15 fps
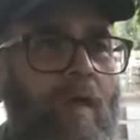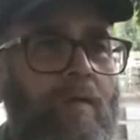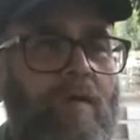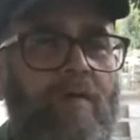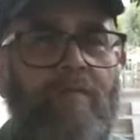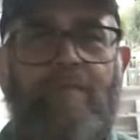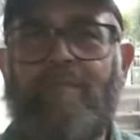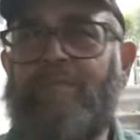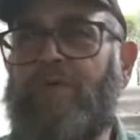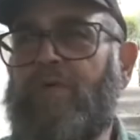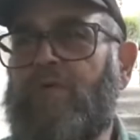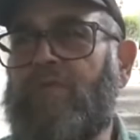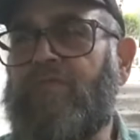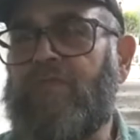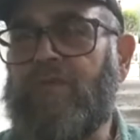of
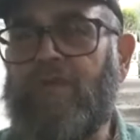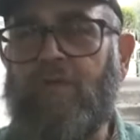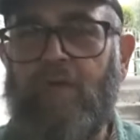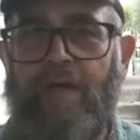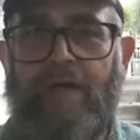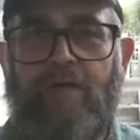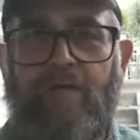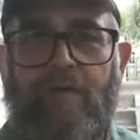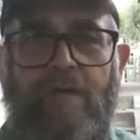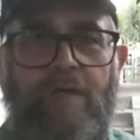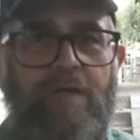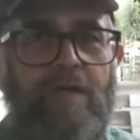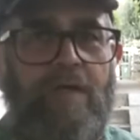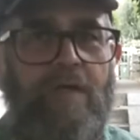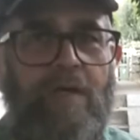beautiful
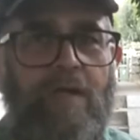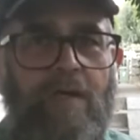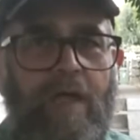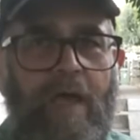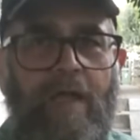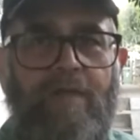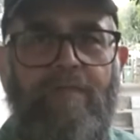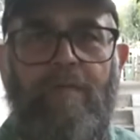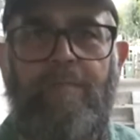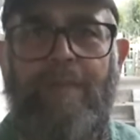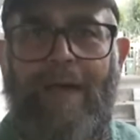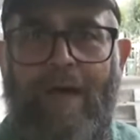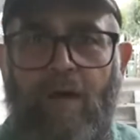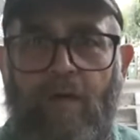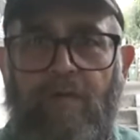greenery, and of a
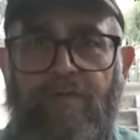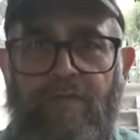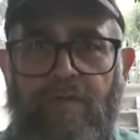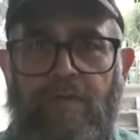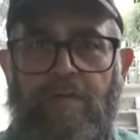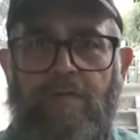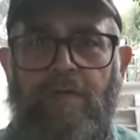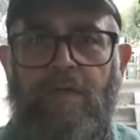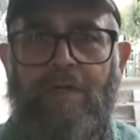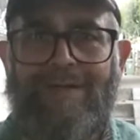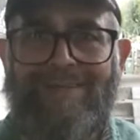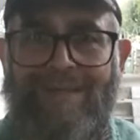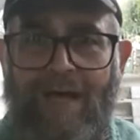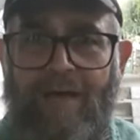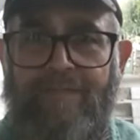powerful,
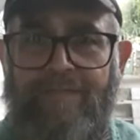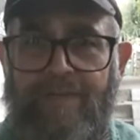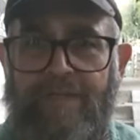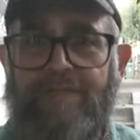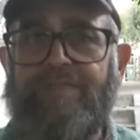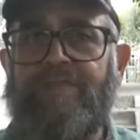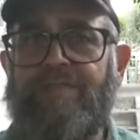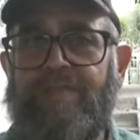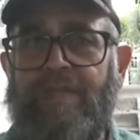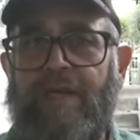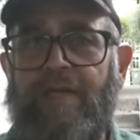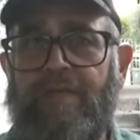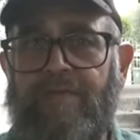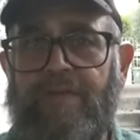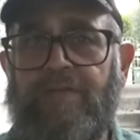confident
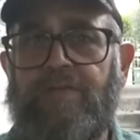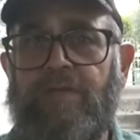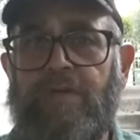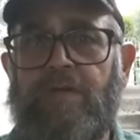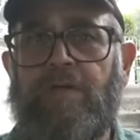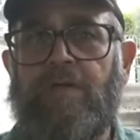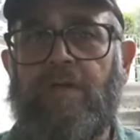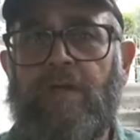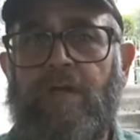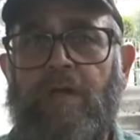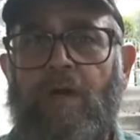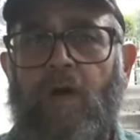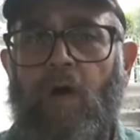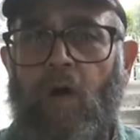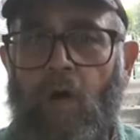state of Israel,
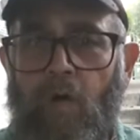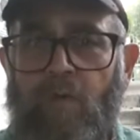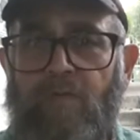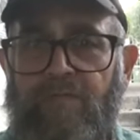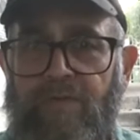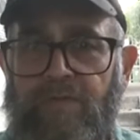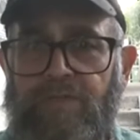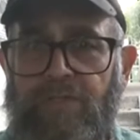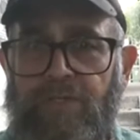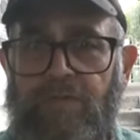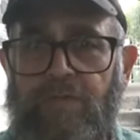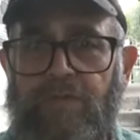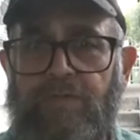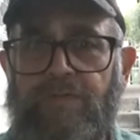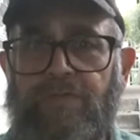a home for
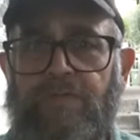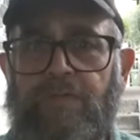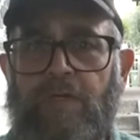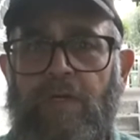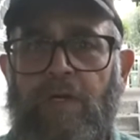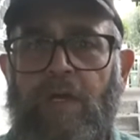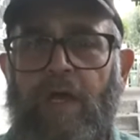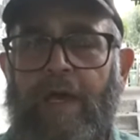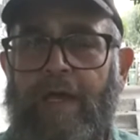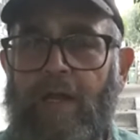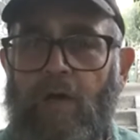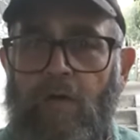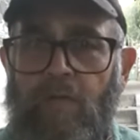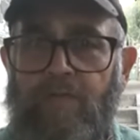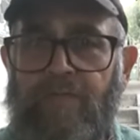Jews, and a
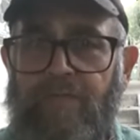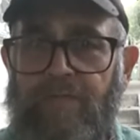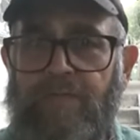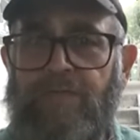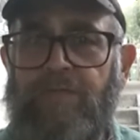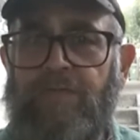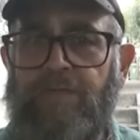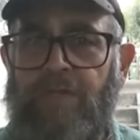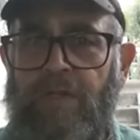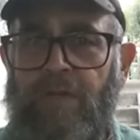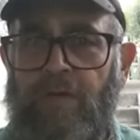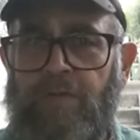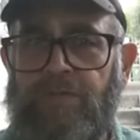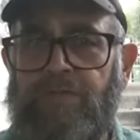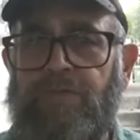home for
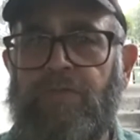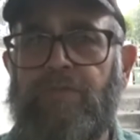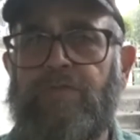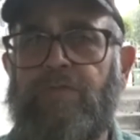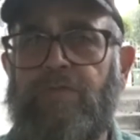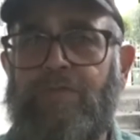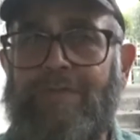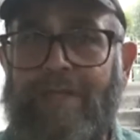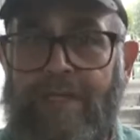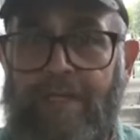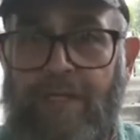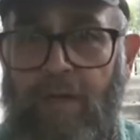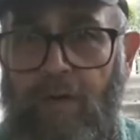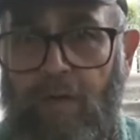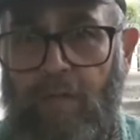those Jews who need
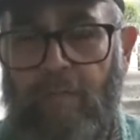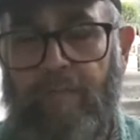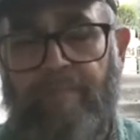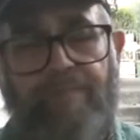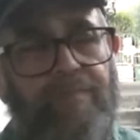a home.